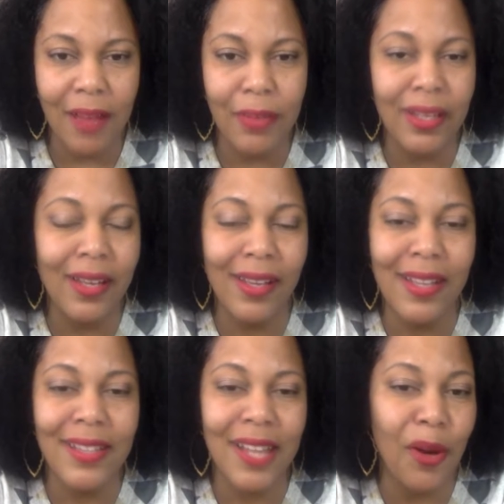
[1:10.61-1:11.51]

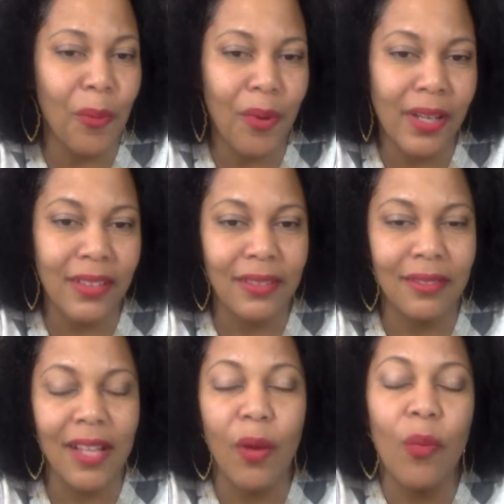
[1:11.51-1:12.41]
because I
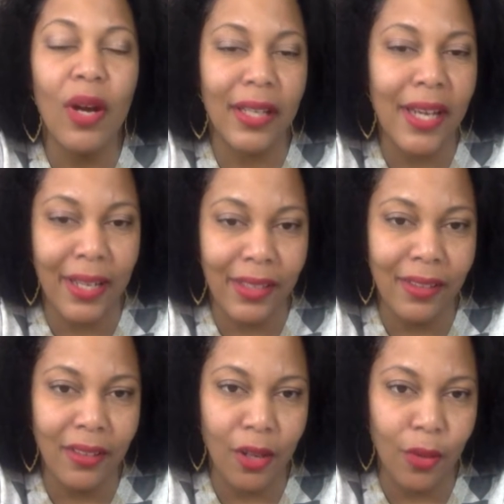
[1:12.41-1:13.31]
want Candy
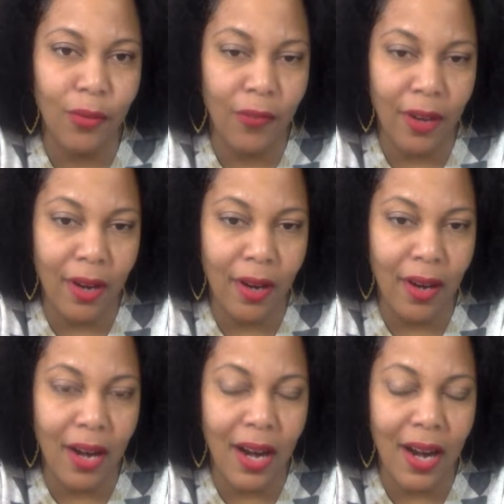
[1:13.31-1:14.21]
to go
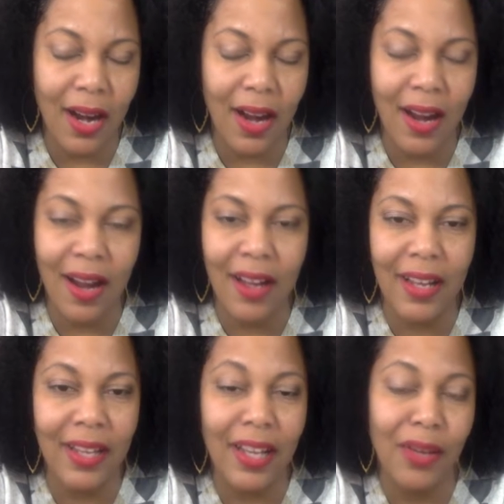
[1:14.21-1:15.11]
far,
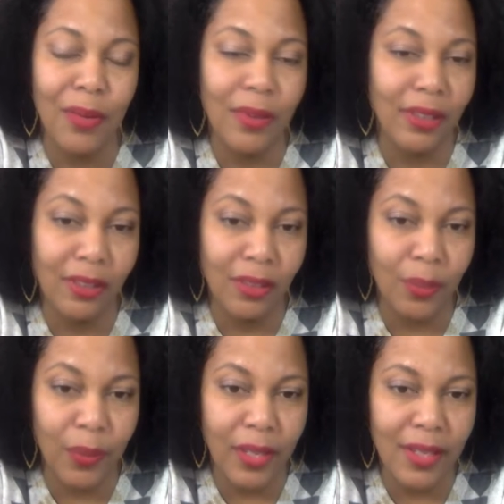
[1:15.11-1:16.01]
and I don't want Lolo to
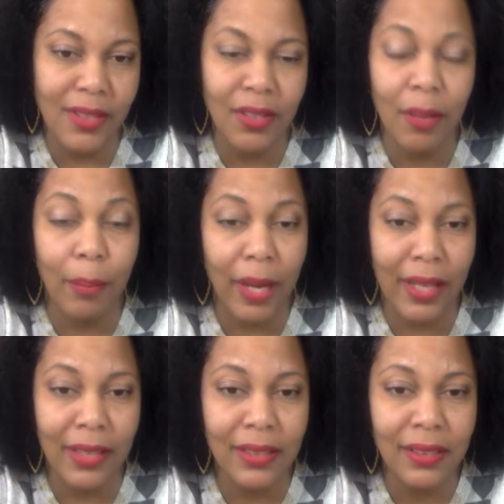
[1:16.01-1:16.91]
win, so I'm
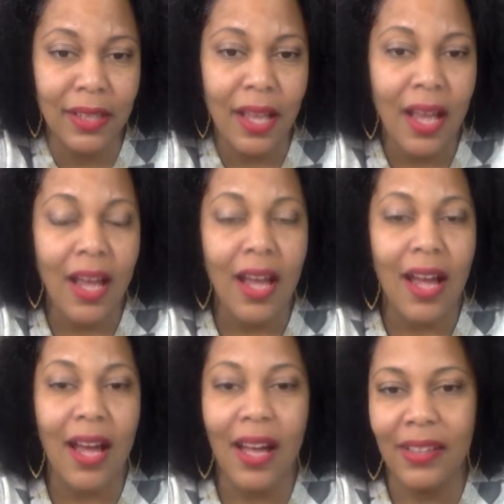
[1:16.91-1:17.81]
biased,
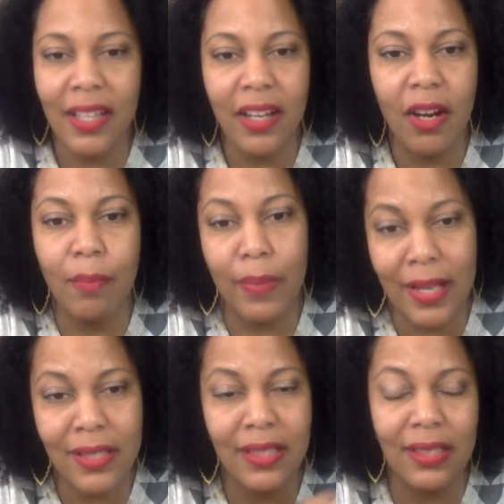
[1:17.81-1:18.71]
I think her
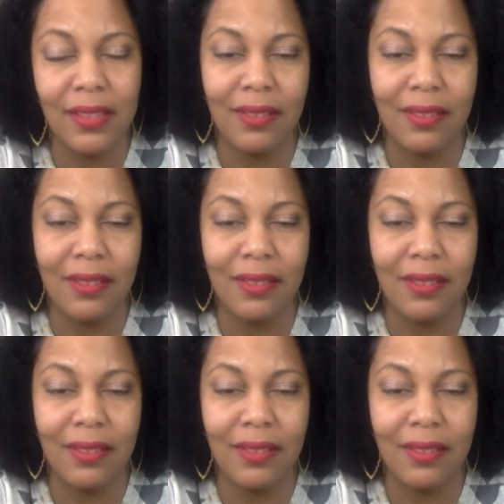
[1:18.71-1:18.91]
best